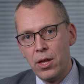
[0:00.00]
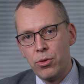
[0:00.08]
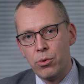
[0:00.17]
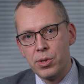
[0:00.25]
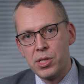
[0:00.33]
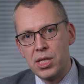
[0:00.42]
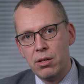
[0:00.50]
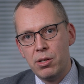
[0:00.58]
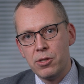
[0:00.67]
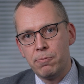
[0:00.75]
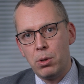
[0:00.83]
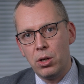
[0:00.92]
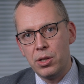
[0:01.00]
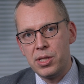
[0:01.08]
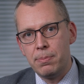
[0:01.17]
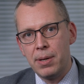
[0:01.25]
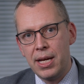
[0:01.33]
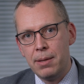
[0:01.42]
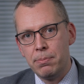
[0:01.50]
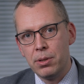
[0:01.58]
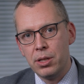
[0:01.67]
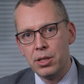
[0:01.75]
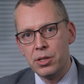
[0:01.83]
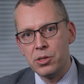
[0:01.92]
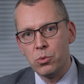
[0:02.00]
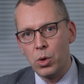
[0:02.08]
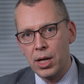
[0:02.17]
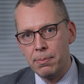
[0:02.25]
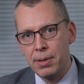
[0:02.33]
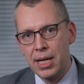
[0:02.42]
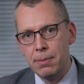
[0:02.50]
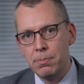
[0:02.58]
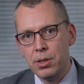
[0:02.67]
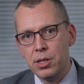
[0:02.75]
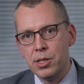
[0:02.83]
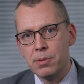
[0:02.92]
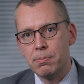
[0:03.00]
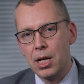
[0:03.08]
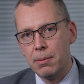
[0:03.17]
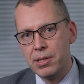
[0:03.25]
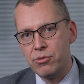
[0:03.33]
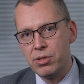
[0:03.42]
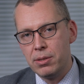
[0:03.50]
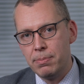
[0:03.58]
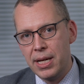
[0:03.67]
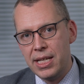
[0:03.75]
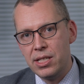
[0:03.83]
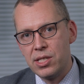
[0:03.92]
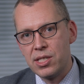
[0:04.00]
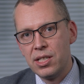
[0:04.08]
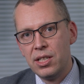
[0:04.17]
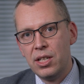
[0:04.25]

through a series of policy papers and white papers and parliamentary debates,